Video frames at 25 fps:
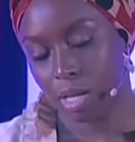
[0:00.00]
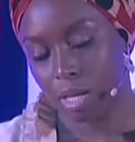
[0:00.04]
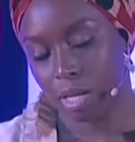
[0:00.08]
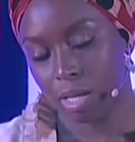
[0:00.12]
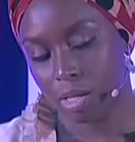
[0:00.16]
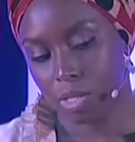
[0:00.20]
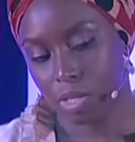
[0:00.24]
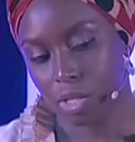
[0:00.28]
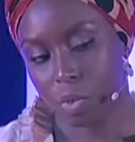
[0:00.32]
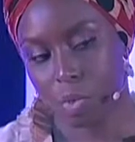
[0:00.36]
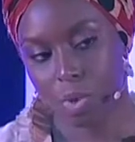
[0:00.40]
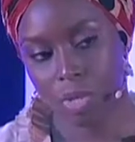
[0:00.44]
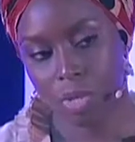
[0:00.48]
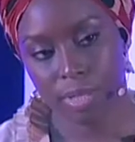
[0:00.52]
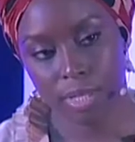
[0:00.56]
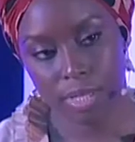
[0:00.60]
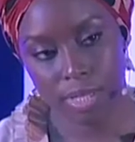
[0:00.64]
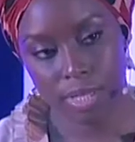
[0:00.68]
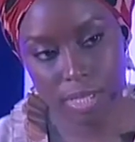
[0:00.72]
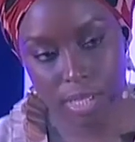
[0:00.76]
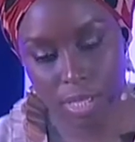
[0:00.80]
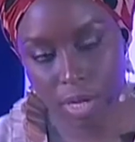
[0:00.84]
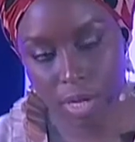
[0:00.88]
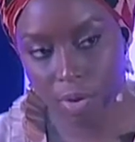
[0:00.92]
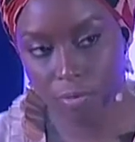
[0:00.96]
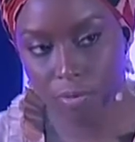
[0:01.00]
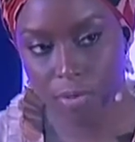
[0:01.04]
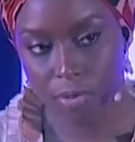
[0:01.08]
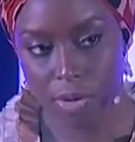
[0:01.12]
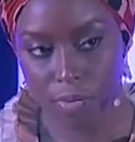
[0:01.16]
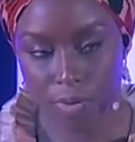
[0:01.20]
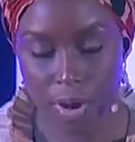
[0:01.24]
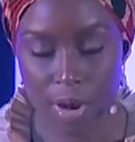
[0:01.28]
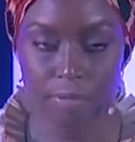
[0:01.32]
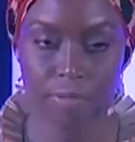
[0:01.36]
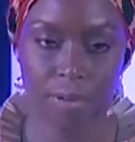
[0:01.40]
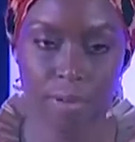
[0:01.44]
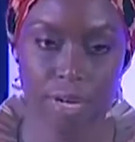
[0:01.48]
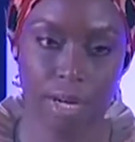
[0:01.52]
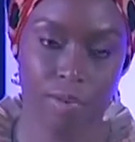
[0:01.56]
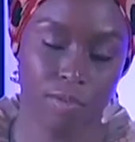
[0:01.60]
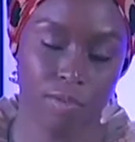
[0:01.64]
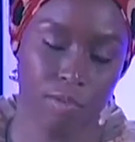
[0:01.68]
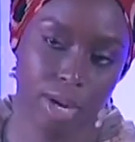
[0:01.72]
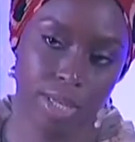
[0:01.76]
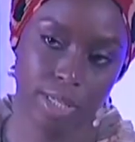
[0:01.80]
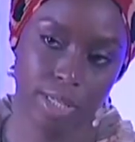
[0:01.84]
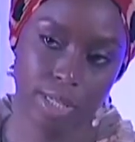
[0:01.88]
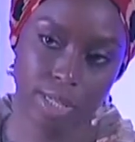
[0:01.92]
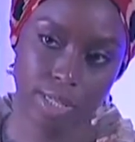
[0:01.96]
So, what the discovery of African
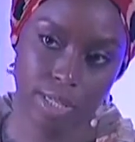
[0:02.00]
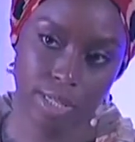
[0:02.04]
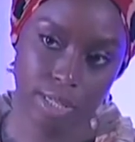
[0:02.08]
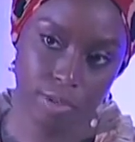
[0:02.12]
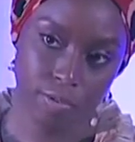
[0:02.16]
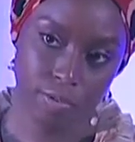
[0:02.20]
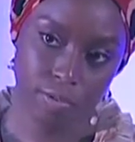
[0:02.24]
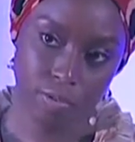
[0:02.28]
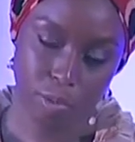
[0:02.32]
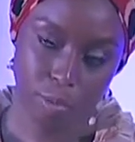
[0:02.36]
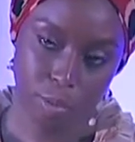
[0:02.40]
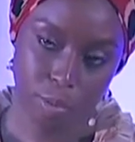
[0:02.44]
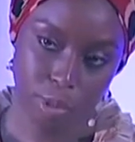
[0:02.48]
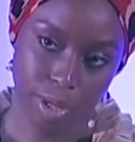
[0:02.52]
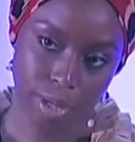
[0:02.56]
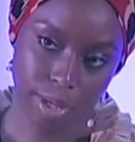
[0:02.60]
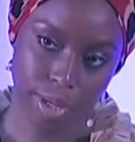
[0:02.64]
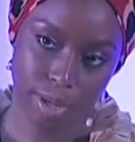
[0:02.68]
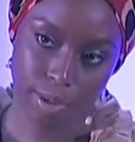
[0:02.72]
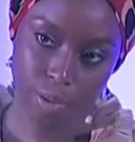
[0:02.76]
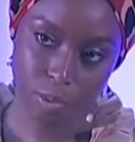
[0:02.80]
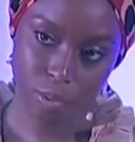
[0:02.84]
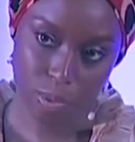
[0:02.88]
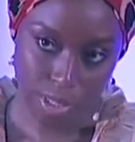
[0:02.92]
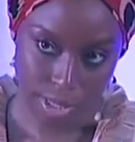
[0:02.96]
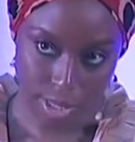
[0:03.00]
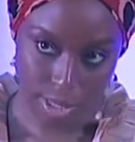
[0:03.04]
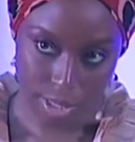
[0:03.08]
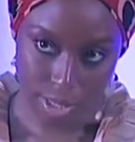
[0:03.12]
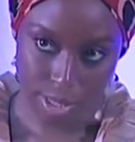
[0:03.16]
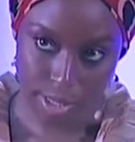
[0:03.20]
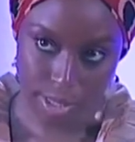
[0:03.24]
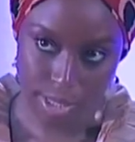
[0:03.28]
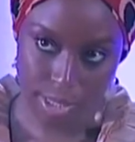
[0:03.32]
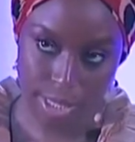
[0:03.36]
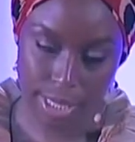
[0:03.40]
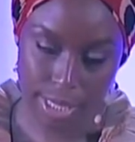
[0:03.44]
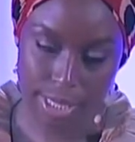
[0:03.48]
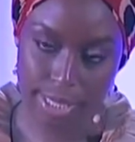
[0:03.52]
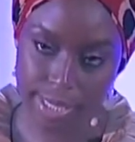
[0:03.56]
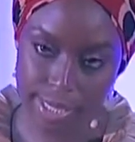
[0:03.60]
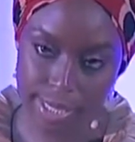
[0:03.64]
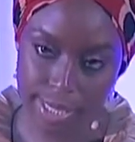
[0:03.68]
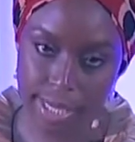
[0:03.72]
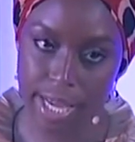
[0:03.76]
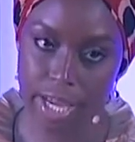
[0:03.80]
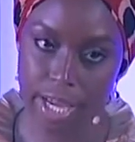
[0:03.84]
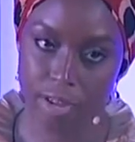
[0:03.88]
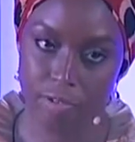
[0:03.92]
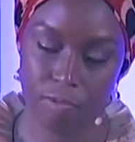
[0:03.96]
writers did for me was this it
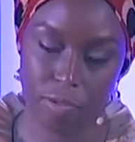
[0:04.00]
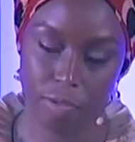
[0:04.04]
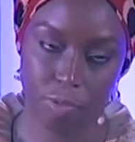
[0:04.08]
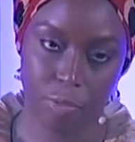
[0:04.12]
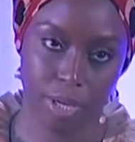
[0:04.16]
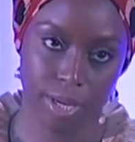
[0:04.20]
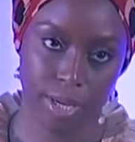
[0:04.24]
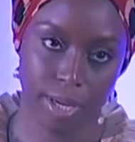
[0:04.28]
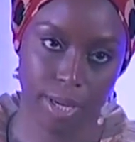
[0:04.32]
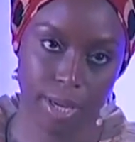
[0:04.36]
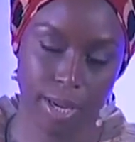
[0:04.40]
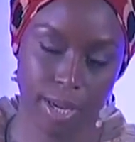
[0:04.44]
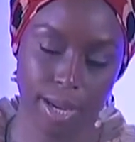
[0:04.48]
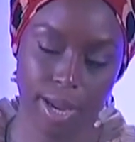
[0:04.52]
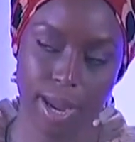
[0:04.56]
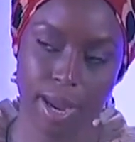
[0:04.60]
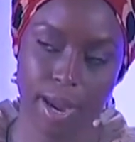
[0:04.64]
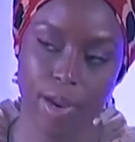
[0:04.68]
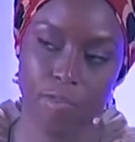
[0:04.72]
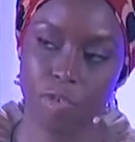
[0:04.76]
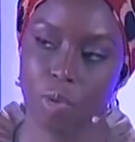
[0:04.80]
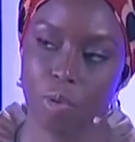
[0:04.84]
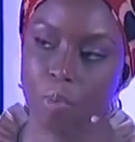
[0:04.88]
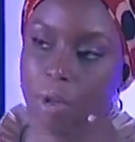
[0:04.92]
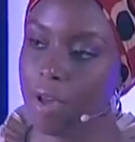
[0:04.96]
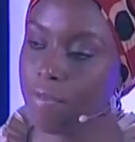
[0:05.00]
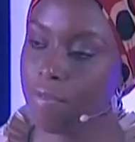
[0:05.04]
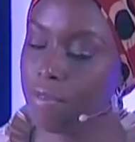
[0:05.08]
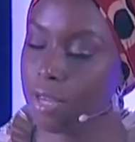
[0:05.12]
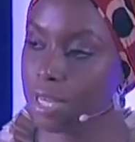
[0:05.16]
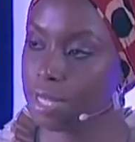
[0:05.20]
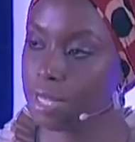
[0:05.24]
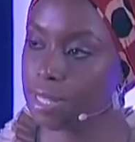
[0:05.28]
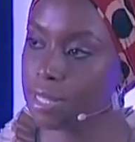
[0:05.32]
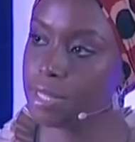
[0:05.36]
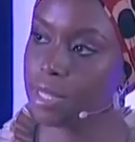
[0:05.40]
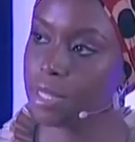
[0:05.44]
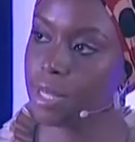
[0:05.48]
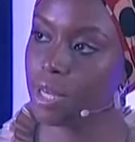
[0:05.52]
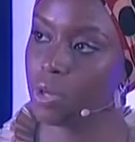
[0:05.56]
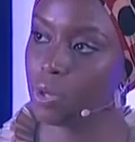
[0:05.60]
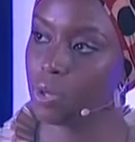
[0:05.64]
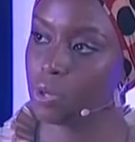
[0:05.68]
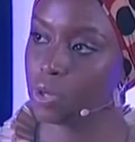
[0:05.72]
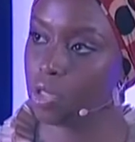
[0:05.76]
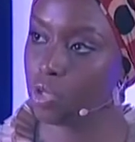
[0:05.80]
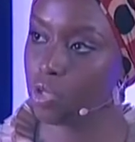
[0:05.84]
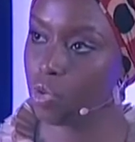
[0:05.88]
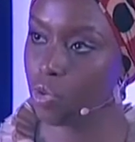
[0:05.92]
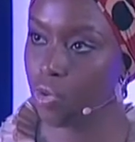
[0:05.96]
saved me from having a single
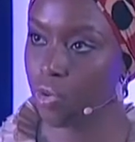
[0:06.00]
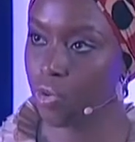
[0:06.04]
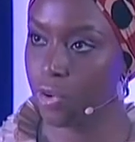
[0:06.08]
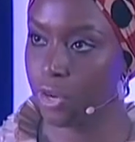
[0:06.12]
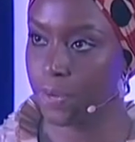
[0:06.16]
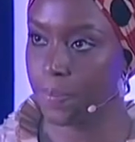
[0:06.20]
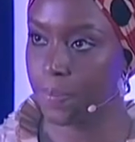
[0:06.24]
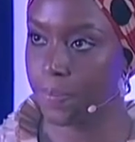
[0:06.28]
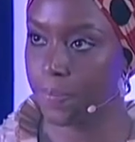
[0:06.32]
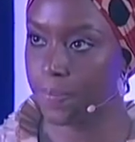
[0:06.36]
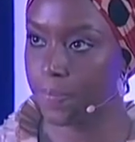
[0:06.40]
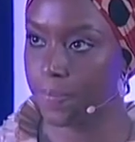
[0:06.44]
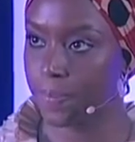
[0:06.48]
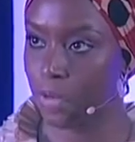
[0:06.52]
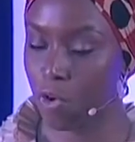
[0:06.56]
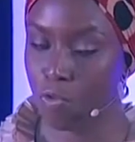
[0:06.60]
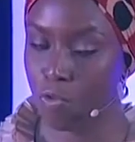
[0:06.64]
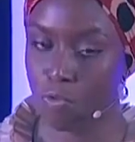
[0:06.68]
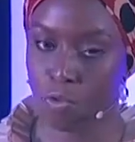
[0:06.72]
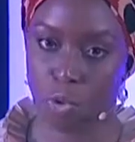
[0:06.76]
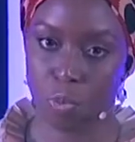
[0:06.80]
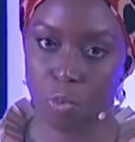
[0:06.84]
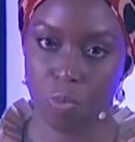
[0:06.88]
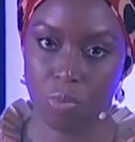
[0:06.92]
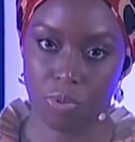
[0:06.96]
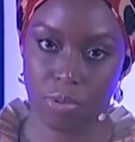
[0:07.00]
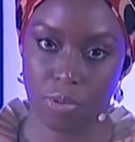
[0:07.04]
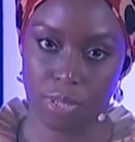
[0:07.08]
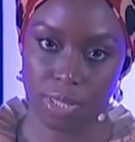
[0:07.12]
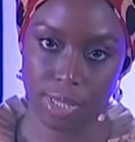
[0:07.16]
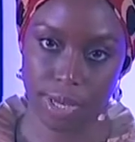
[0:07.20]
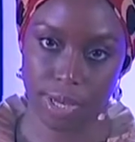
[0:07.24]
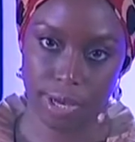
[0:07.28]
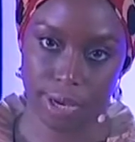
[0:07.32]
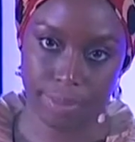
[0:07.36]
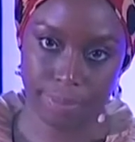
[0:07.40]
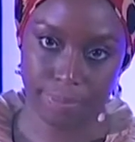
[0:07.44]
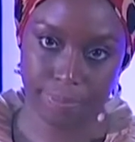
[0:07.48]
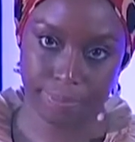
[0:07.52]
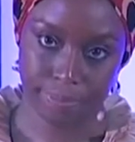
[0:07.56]
story of what books are.